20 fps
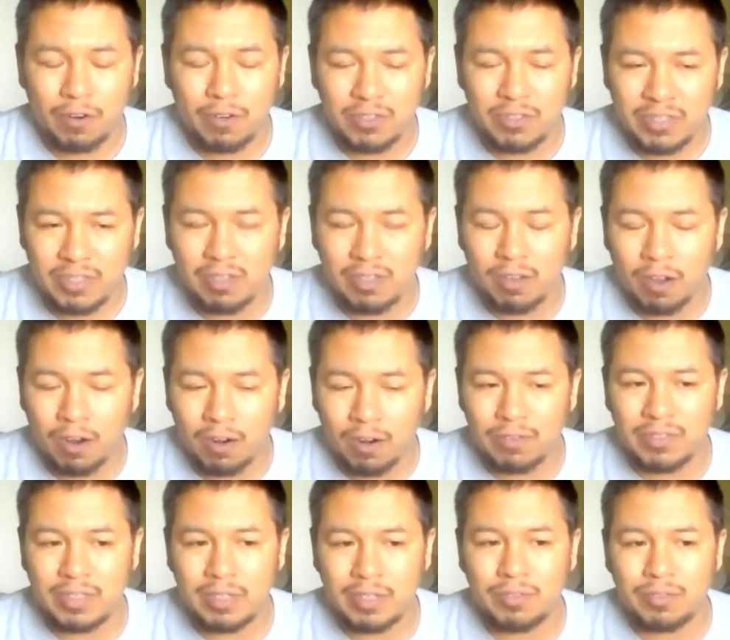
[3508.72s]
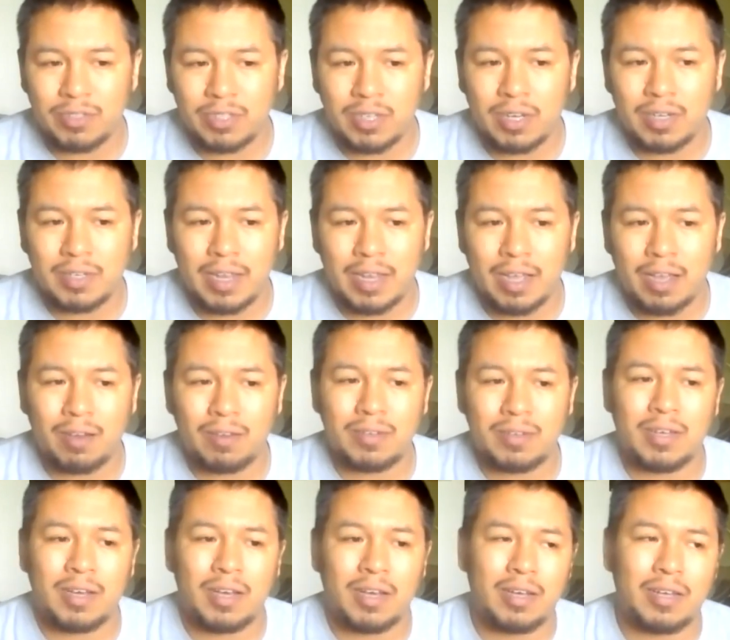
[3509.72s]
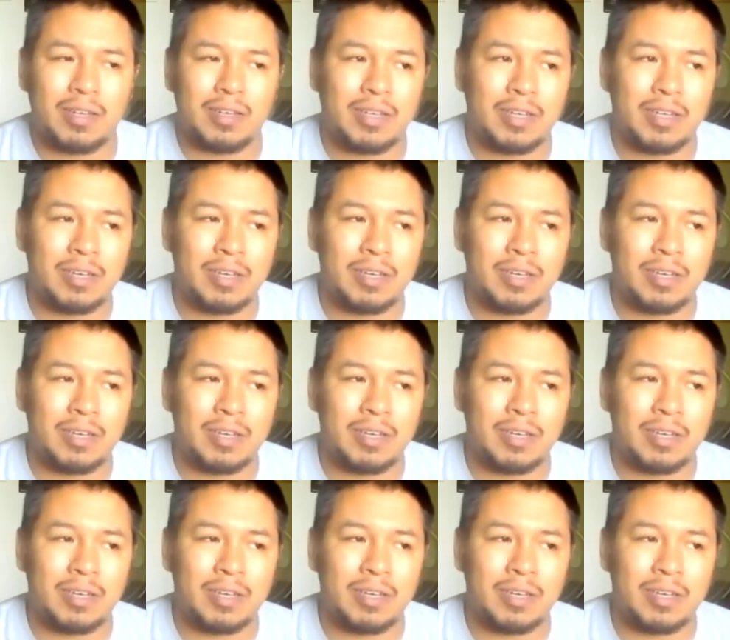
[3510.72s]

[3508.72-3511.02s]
fur seal harvesting was shut down, uh,